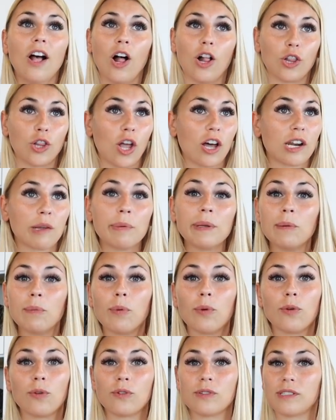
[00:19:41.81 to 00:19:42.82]
a lot of
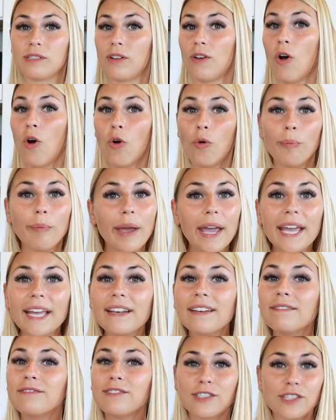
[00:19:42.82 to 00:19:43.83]
people's
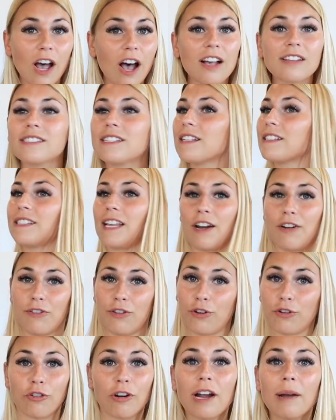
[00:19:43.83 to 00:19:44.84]
homemade sauces that are
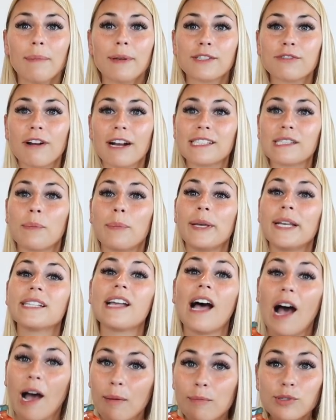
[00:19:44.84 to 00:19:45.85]
their grandma's
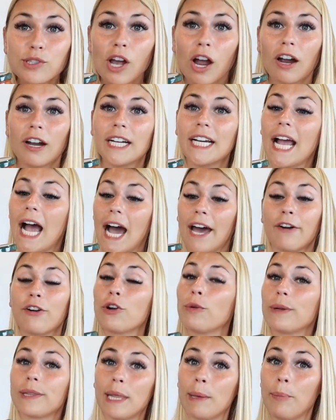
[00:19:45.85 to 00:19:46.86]
recipes. I'm sorry, I don't
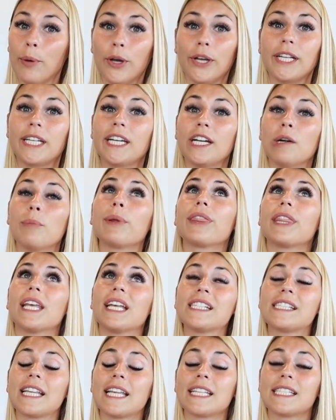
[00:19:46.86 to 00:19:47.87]
know what they put in here, but
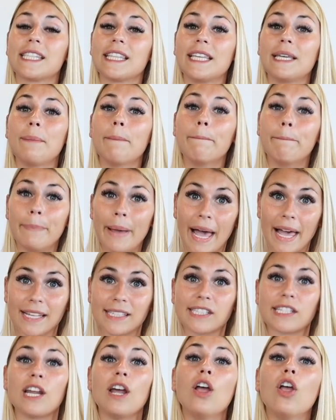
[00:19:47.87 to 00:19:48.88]
this is the
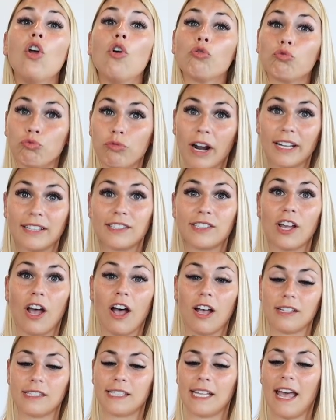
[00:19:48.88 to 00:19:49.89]
best red
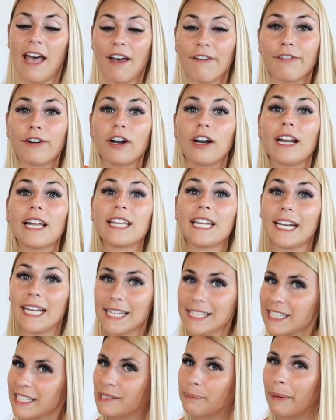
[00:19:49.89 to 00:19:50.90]
sauce ever. It
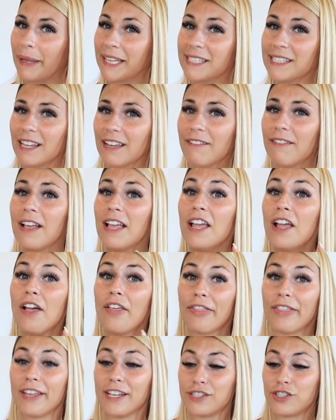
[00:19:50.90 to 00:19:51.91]
is expensive.
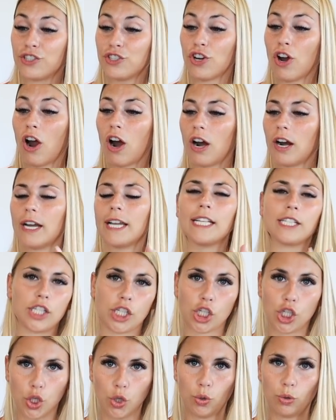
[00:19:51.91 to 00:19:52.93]
This jar is
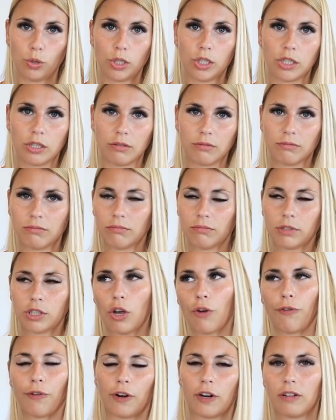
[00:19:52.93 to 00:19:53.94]
huge.
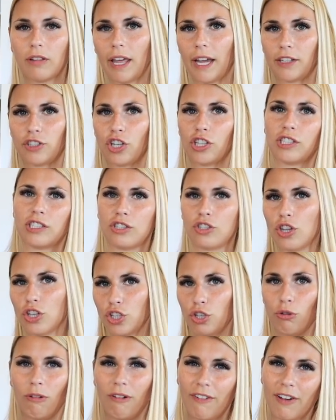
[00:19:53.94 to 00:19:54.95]
So for like just the
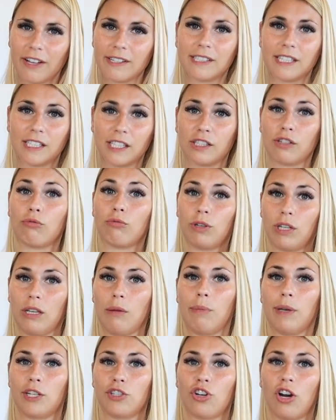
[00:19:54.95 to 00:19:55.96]
2 of us, this is a
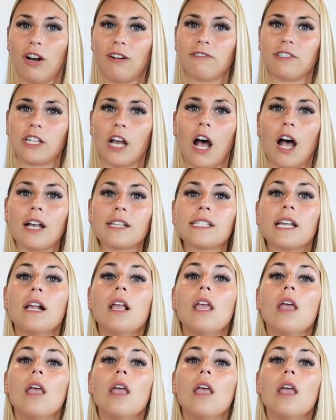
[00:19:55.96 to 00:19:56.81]
really big jar of sauce,